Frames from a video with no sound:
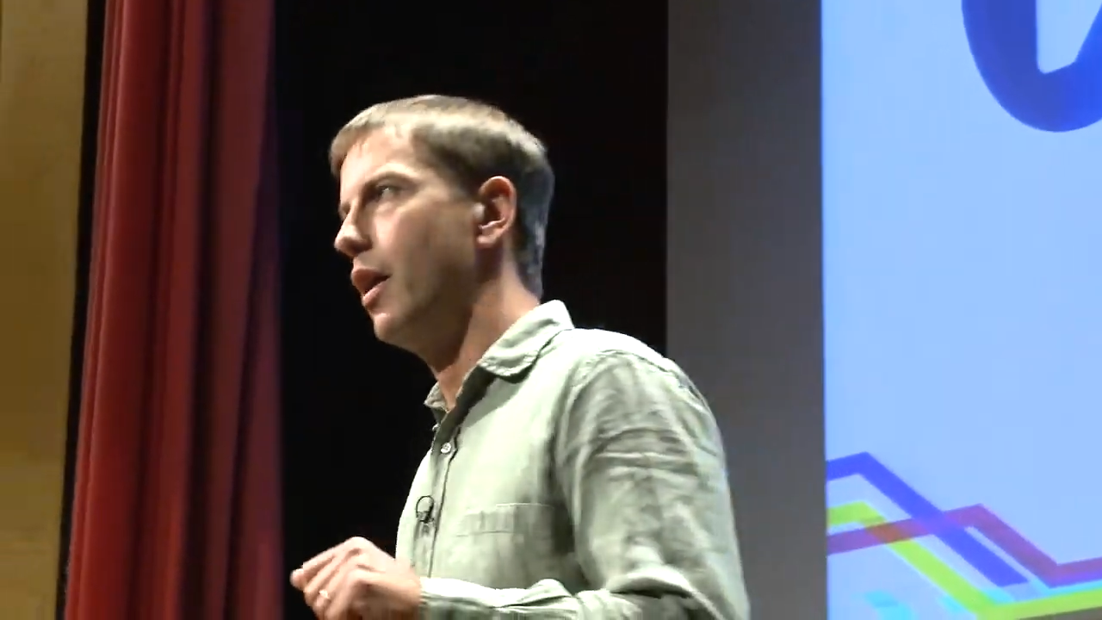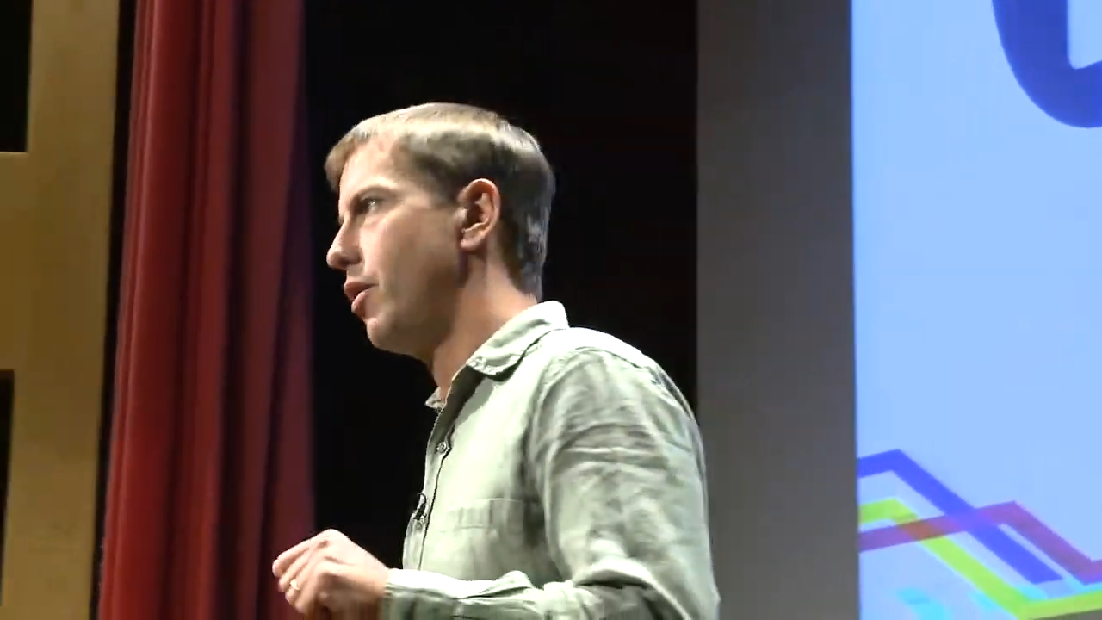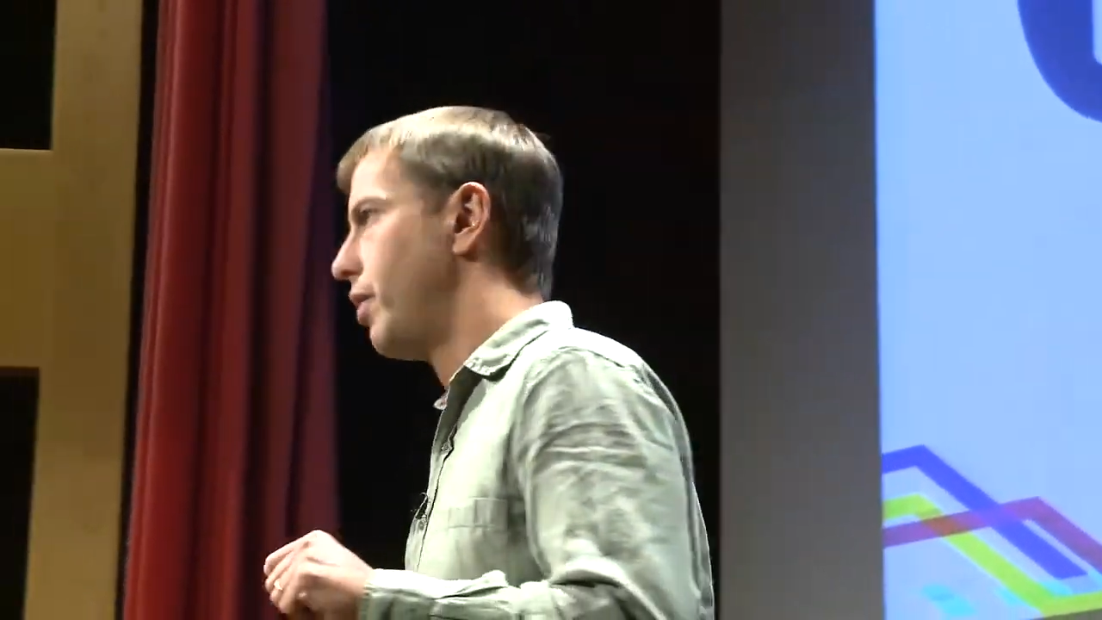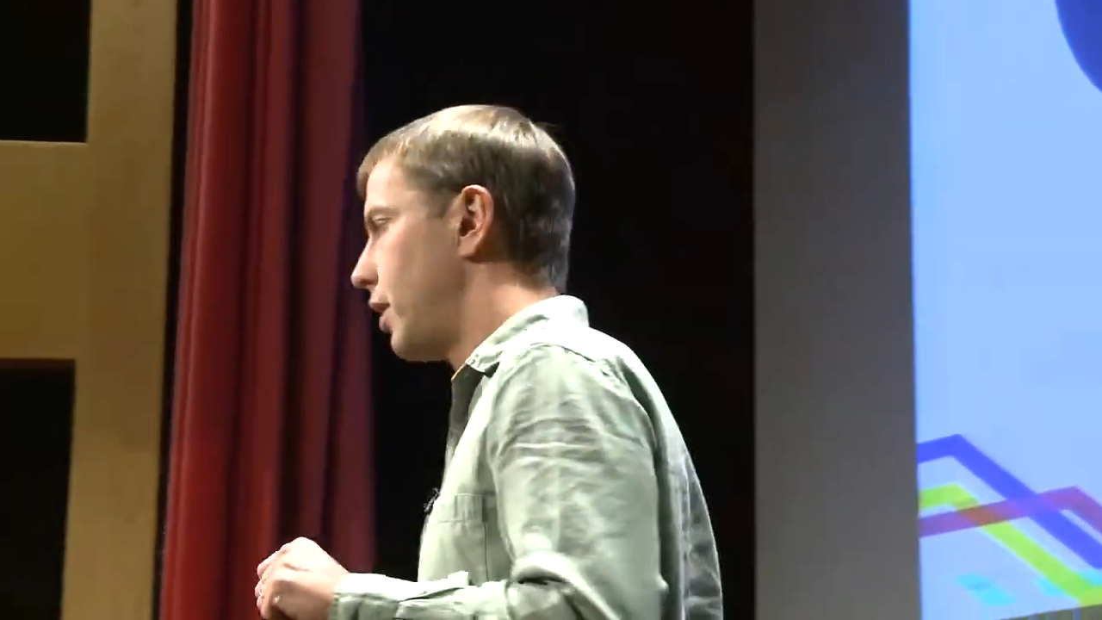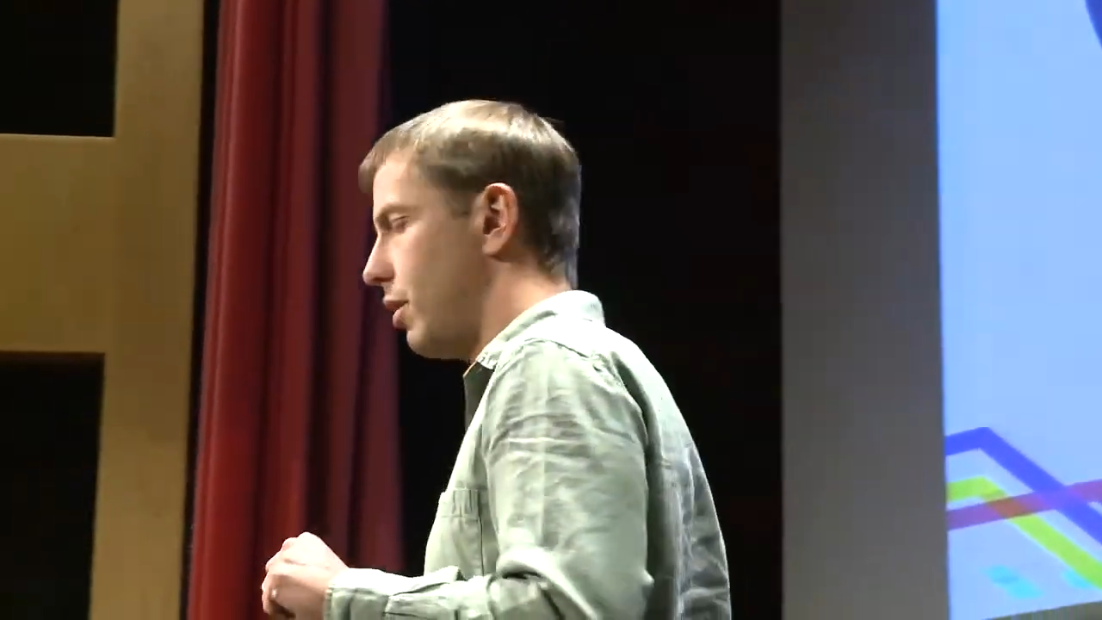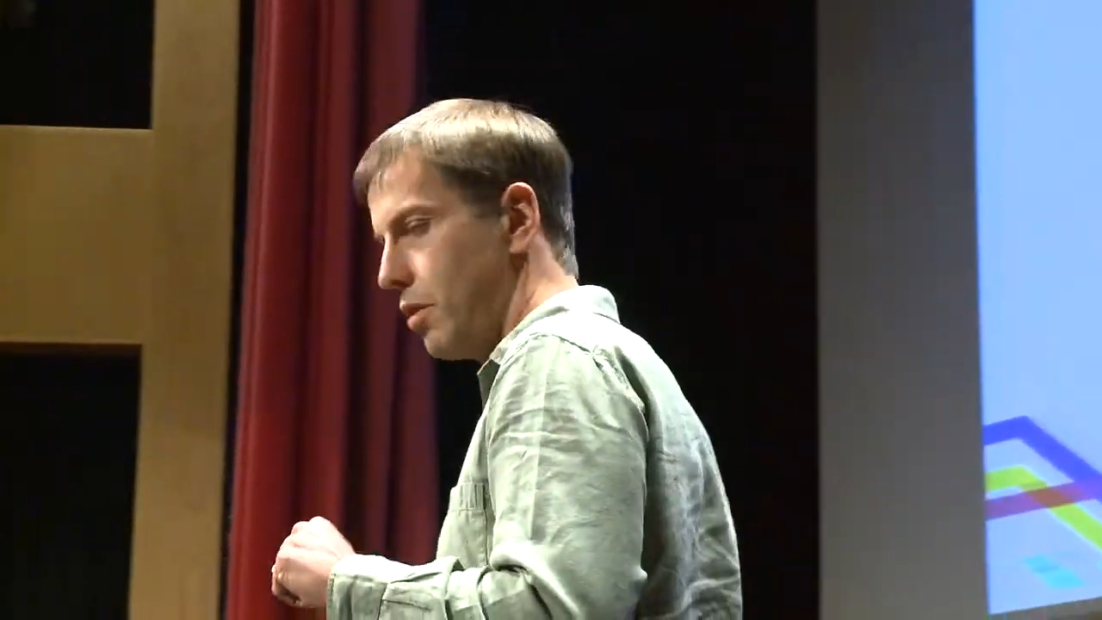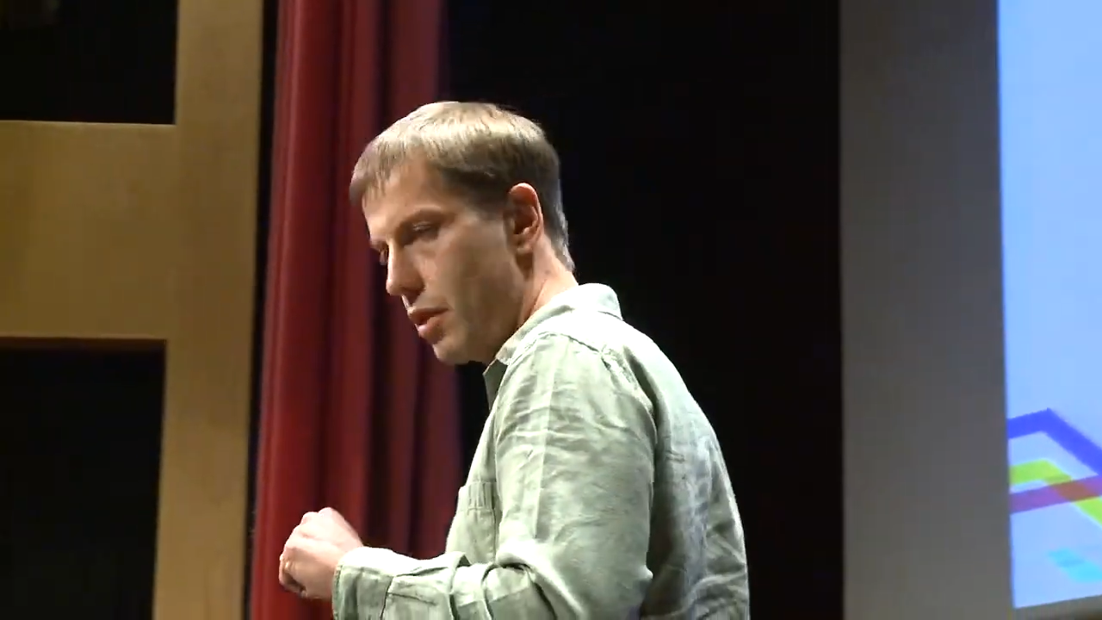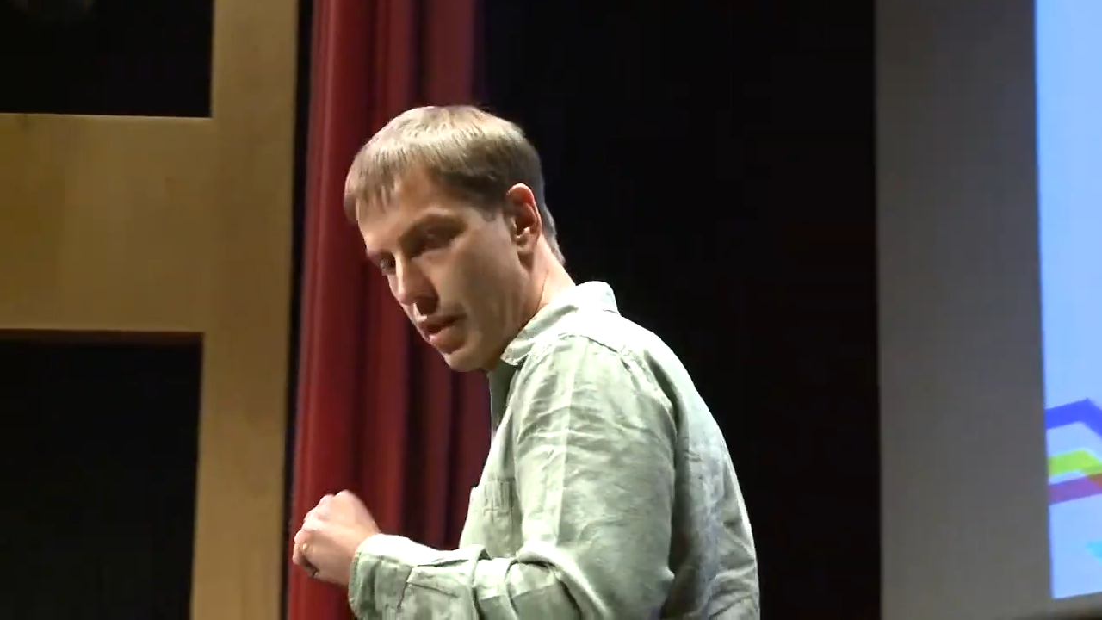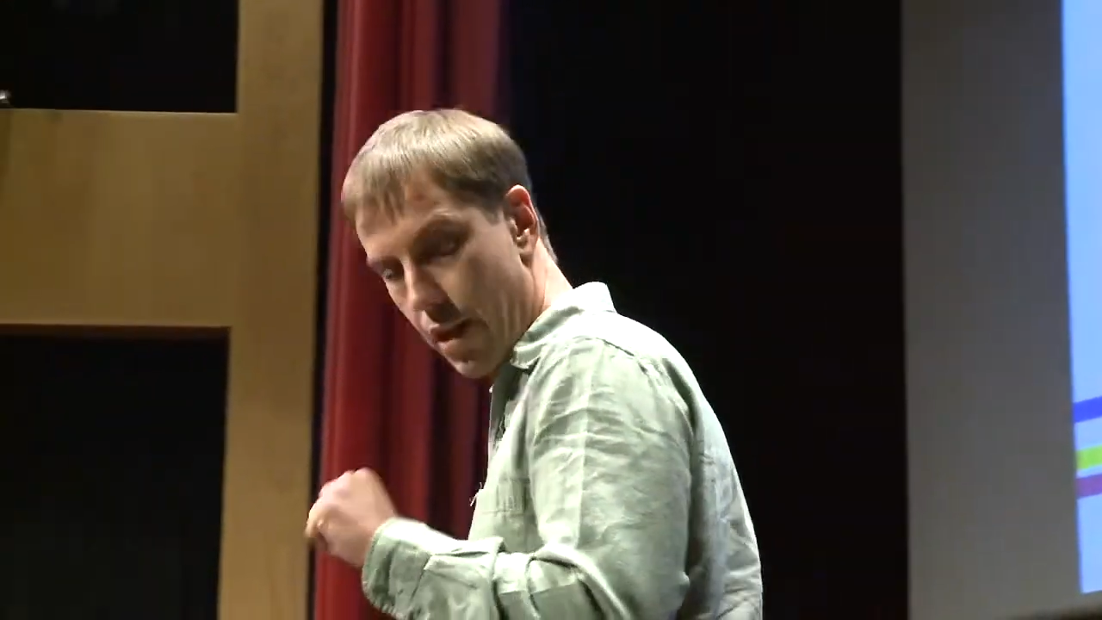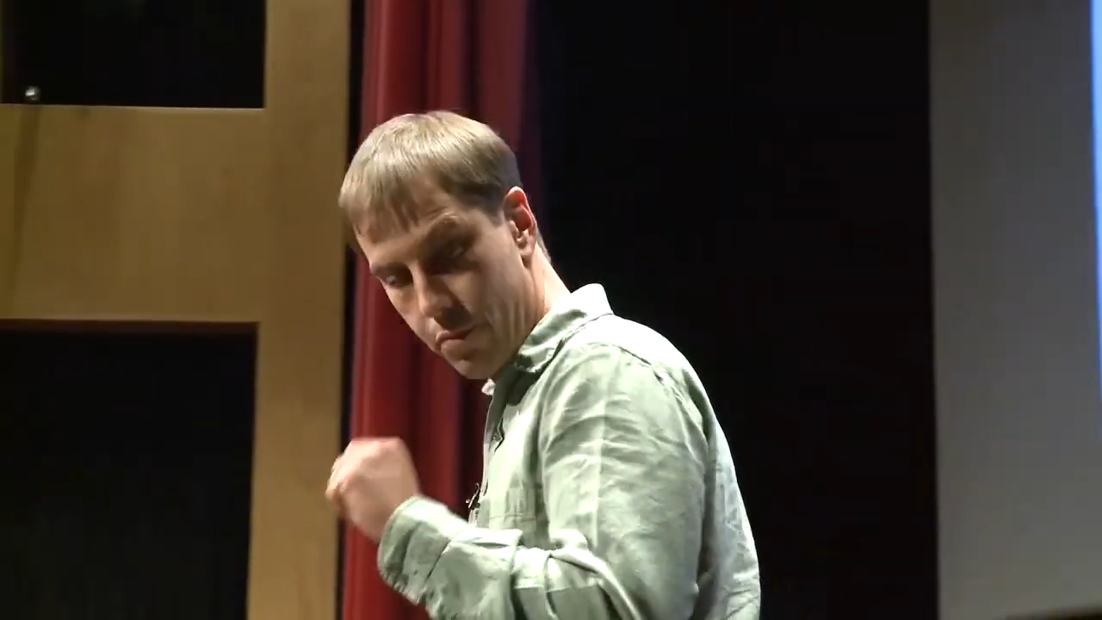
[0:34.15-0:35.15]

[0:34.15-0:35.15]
unique users at